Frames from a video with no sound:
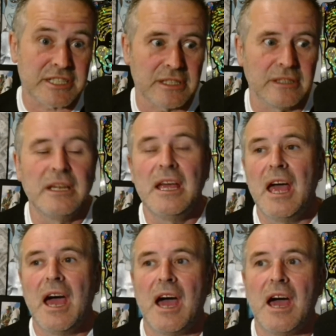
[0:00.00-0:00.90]

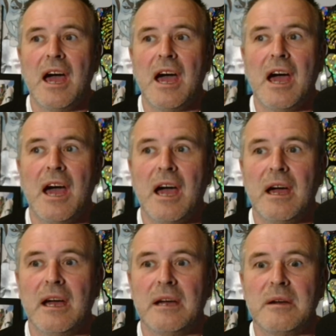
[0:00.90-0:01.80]
scientists,
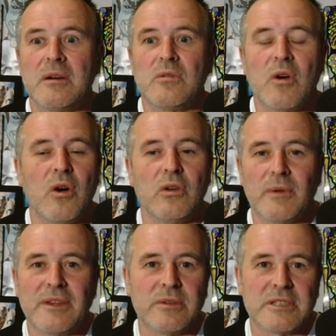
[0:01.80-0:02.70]
nuclear science,
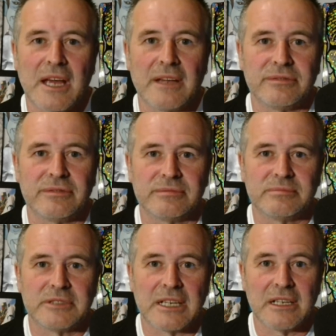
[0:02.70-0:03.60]
and the rocket
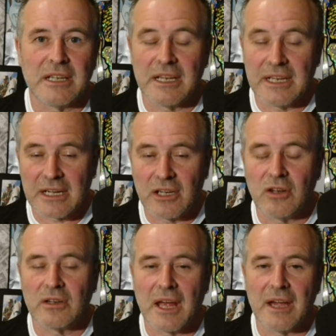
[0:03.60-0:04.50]
program for NASA. Now,
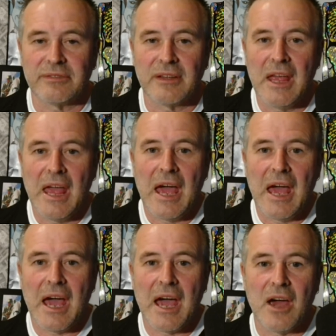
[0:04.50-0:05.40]
von Braun was
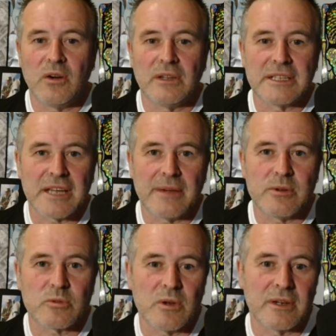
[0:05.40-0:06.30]
one of the head
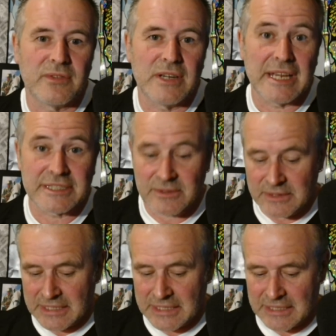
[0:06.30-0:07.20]
guys for
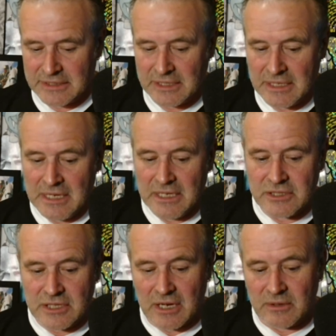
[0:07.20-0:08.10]
NASA
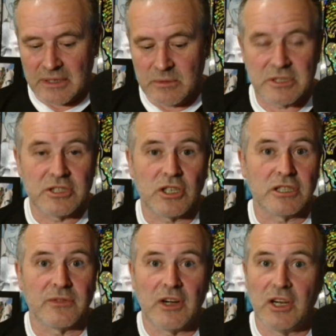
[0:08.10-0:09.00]

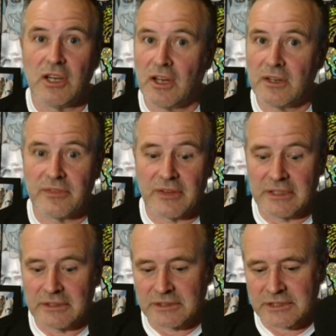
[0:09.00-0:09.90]
all the way
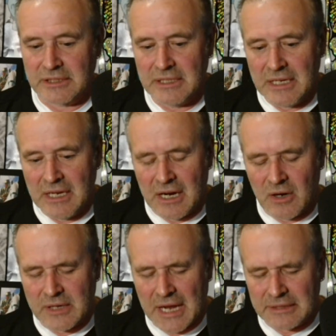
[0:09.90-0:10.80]
through his life.
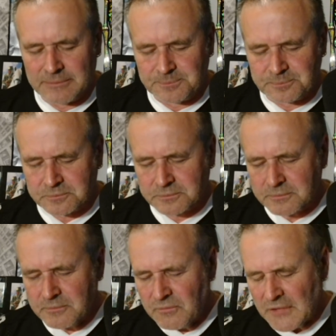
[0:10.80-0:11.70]
He had a long
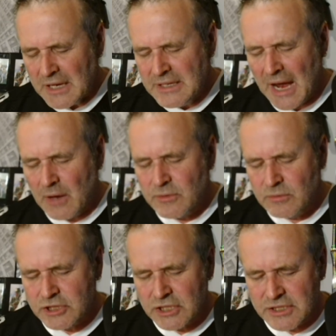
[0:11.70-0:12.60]
life,
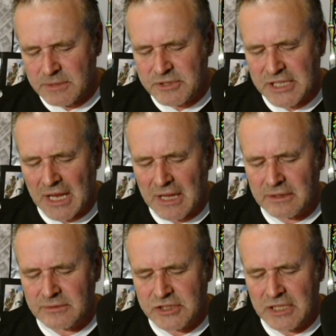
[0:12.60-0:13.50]
and all that time he was
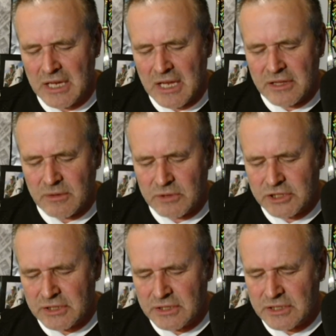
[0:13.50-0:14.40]
working for NASA in the
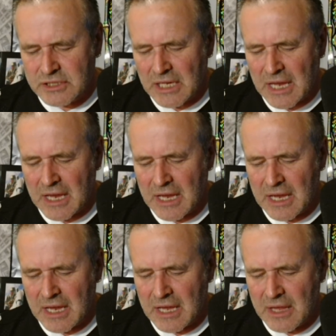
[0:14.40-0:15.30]
end.
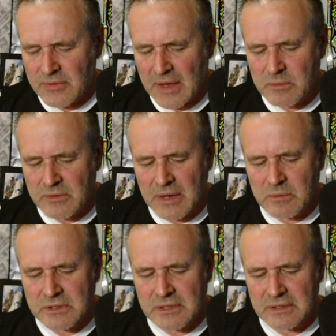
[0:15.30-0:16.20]
So he was in charge of a
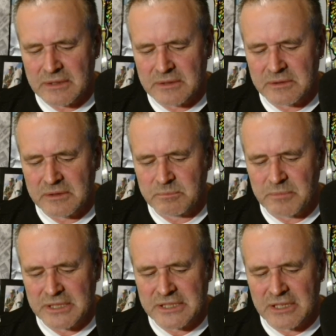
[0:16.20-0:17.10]
lot of
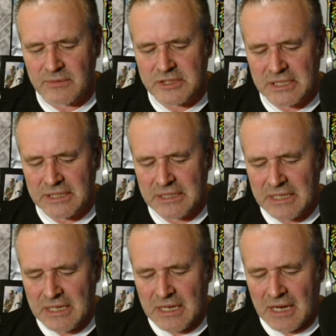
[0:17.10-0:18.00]
things.
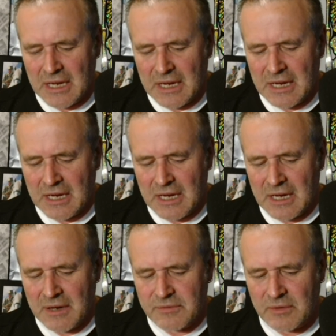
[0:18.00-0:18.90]
Okay,
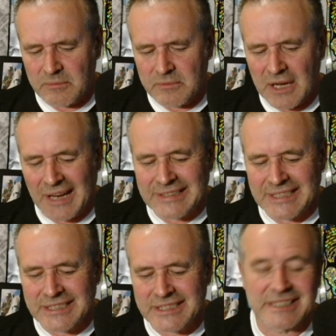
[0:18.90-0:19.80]
now the
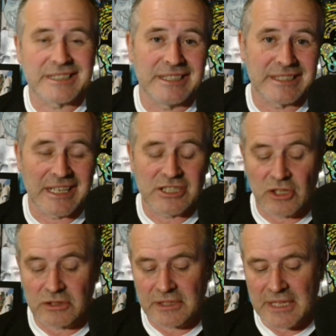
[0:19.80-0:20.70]
Russians
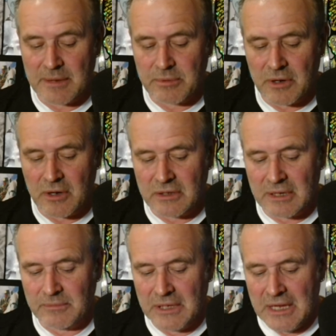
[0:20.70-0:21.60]
themselves. The
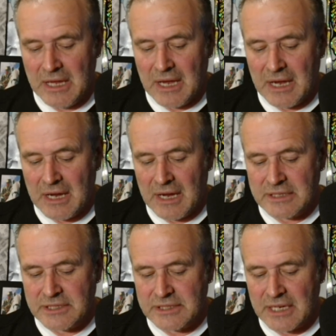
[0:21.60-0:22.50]
Russians,
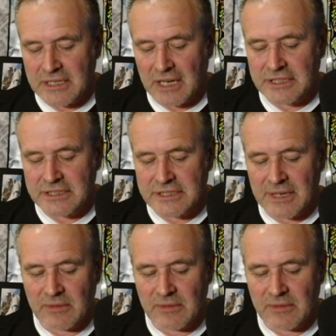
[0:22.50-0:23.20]
they were